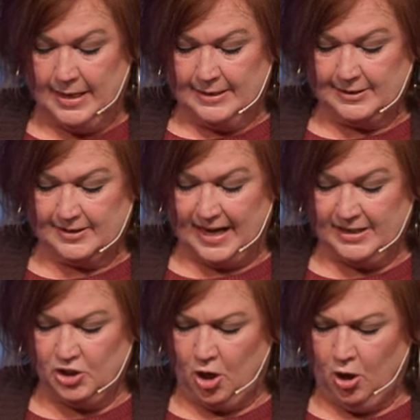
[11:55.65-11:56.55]

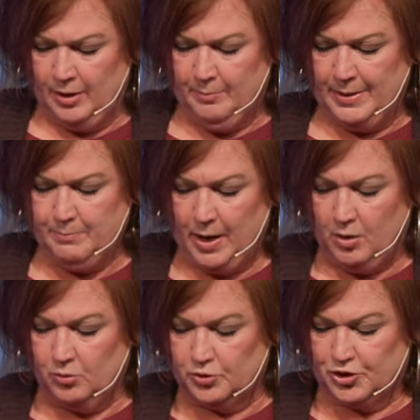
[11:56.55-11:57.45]
Stand tall and be
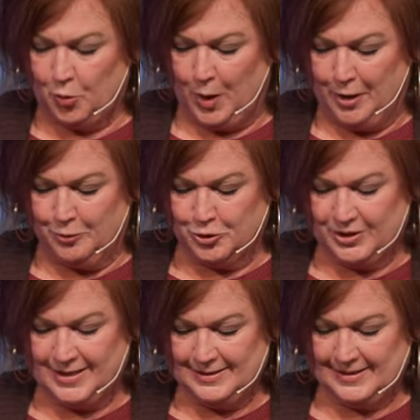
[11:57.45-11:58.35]
bold so others
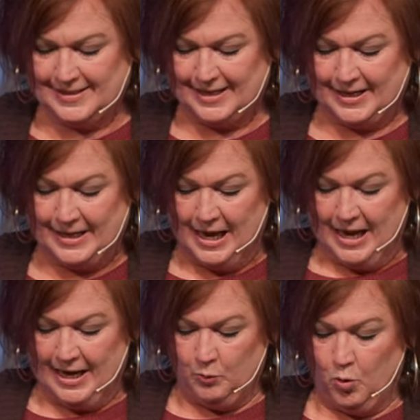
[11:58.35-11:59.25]
can see.
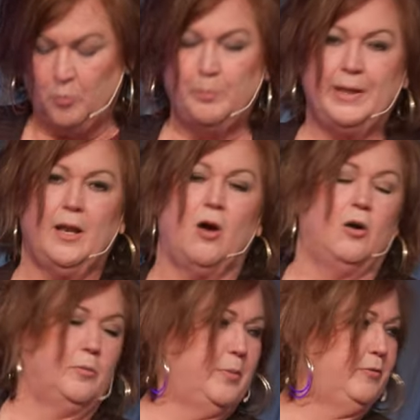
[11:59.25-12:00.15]
It won't be
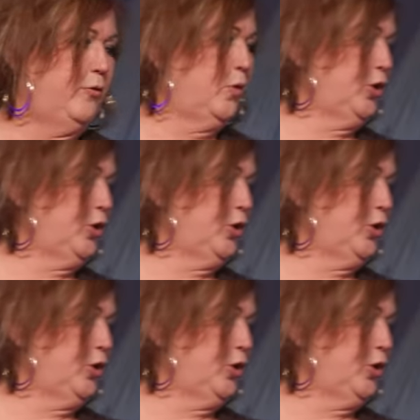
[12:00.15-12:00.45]
long before